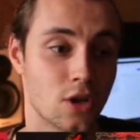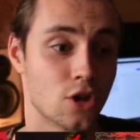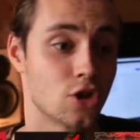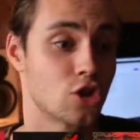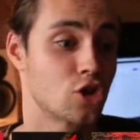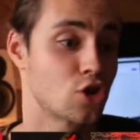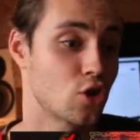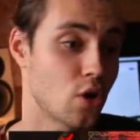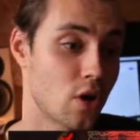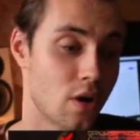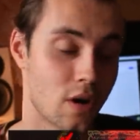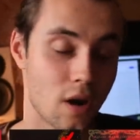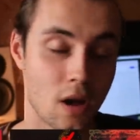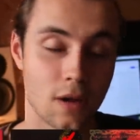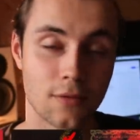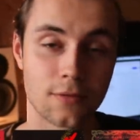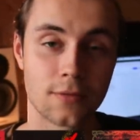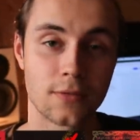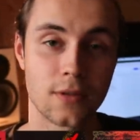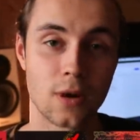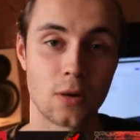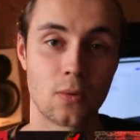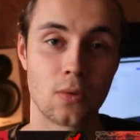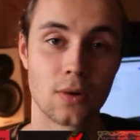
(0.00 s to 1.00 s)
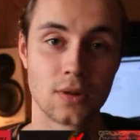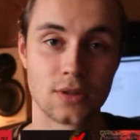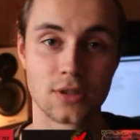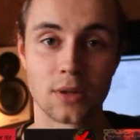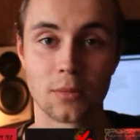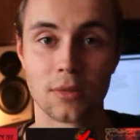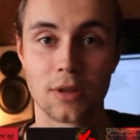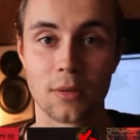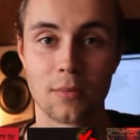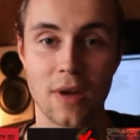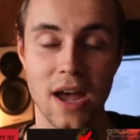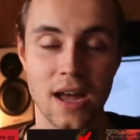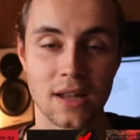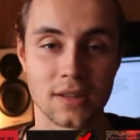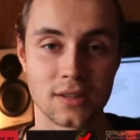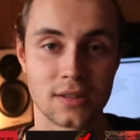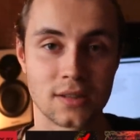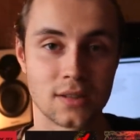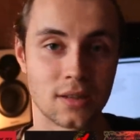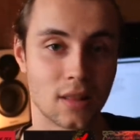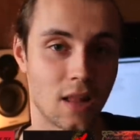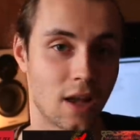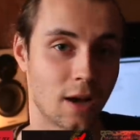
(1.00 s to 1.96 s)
Sure enough, there were some of the bands